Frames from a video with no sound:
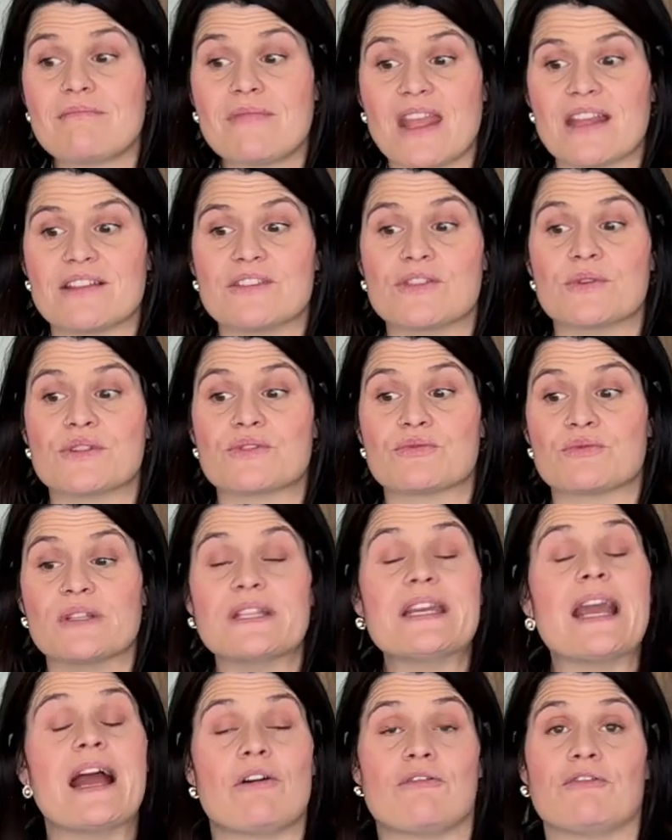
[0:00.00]
And so it's
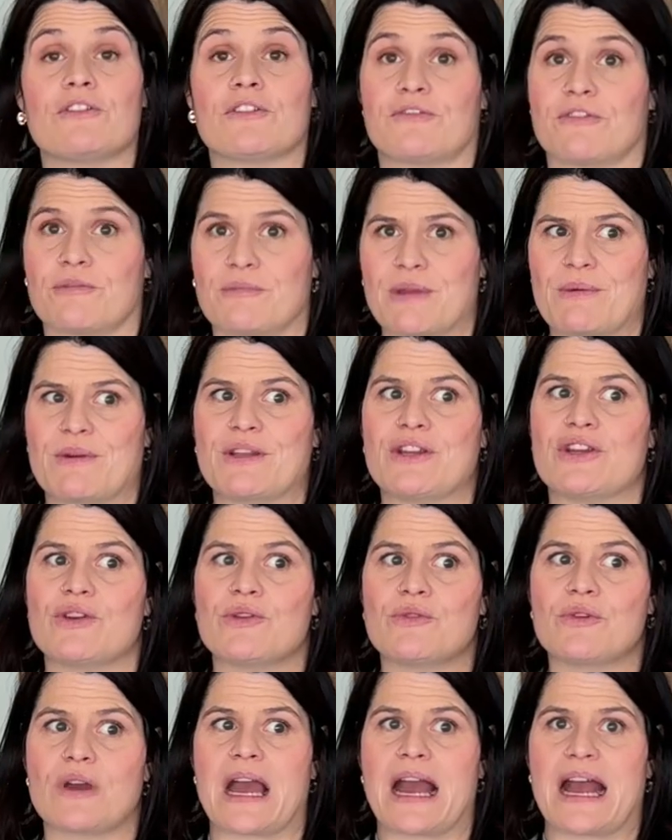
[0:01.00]
really helpful for me when
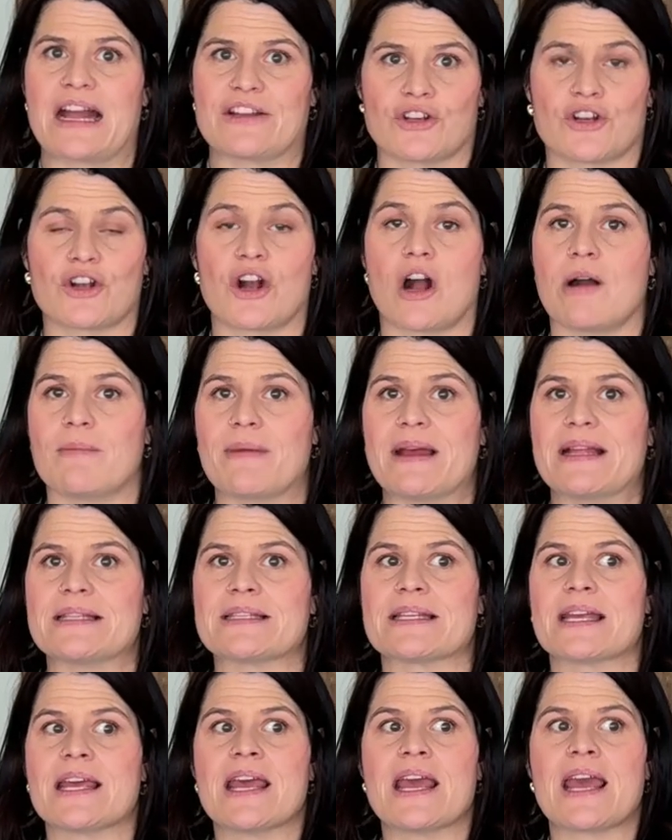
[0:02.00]
you add your
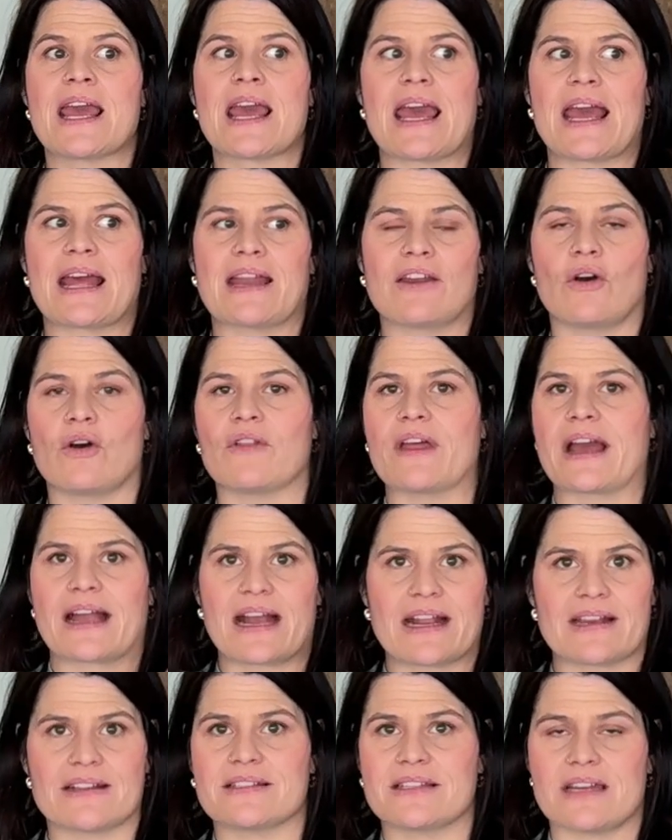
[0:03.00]
comments and all that
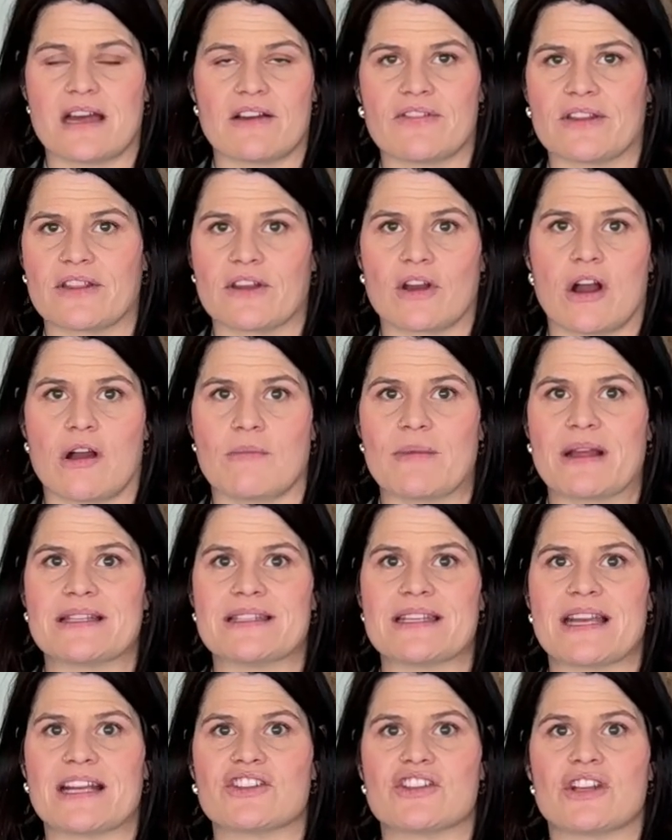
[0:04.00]
kind of stuff in the
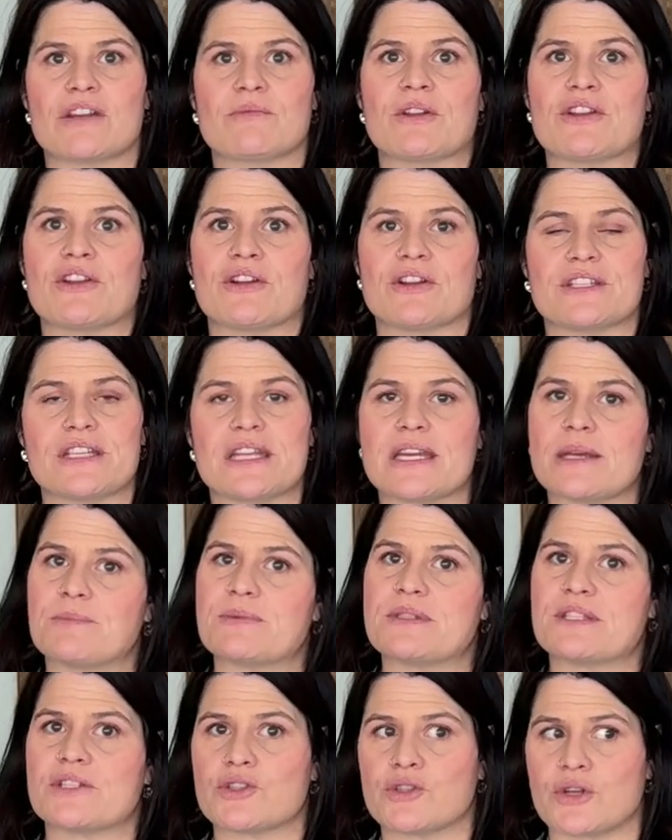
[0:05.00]
comment section with your
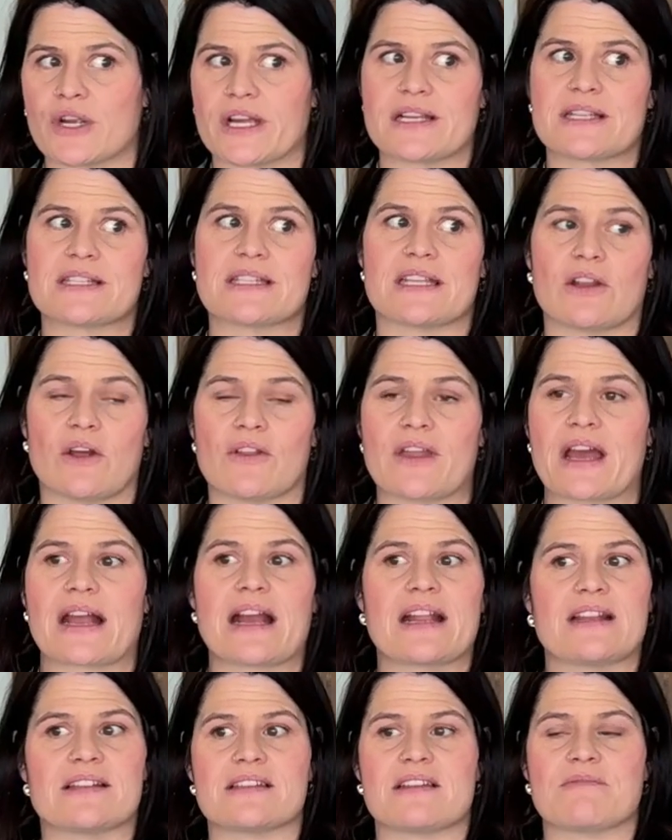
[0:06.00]
tips and tricks and all that
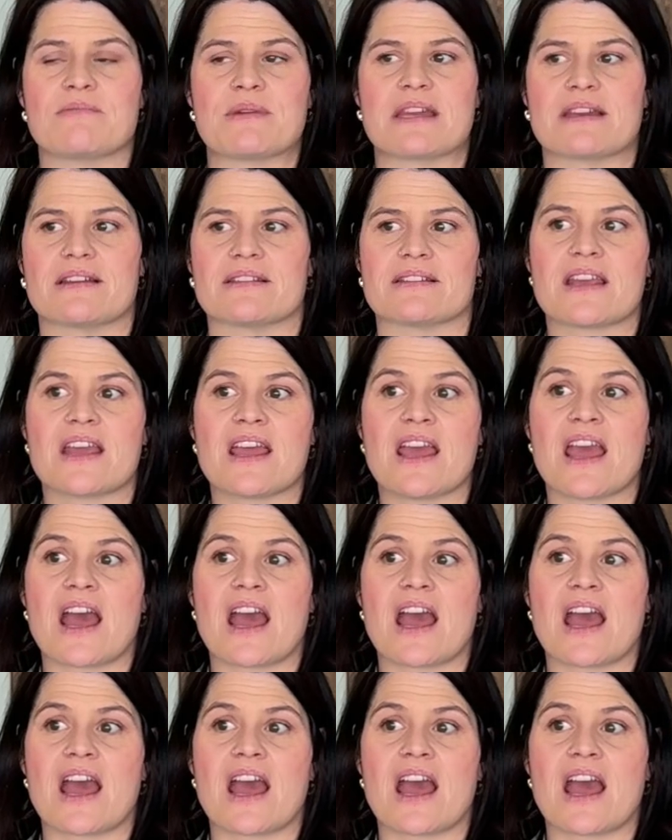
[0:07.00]
kind of stuff, because